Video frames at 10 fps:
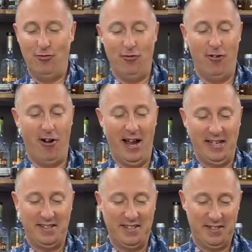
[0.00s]

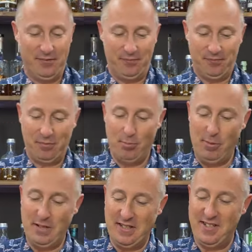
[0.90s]
Right
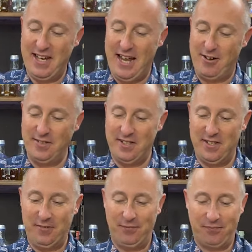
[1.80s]
pop your tin
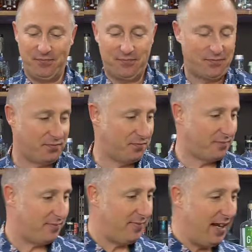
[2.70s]
out.
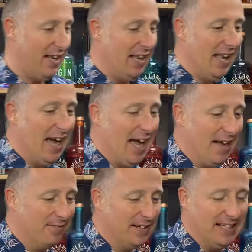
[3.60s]

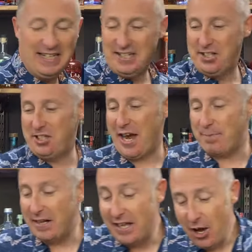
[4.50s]
Lovely jubbly.